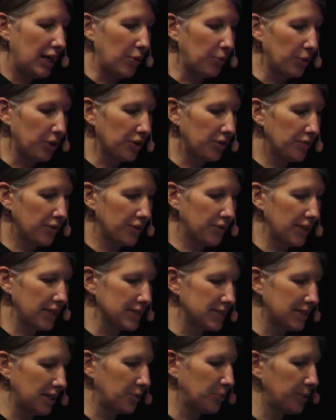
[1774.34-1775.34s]
And one of the
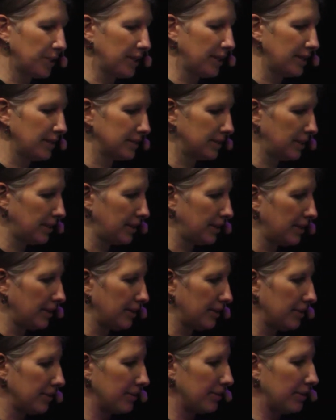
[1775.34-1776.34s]
things that we
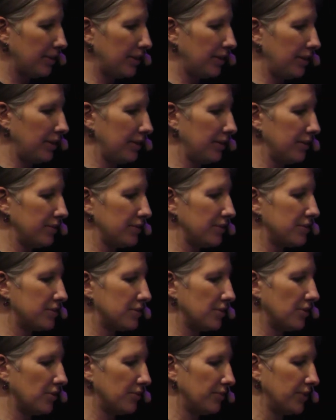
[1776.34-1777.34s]

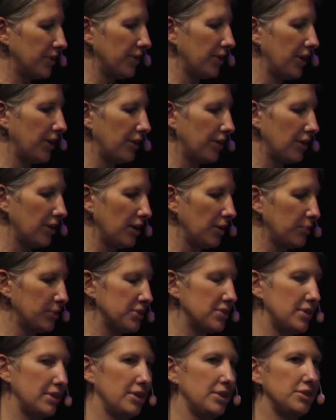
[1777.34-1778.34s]
saw very early
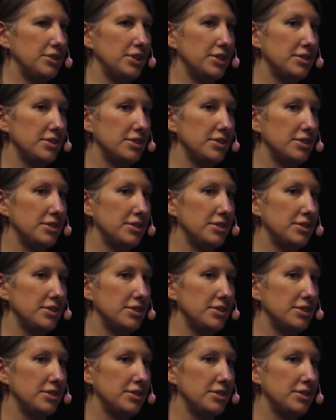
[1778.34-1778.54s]
was the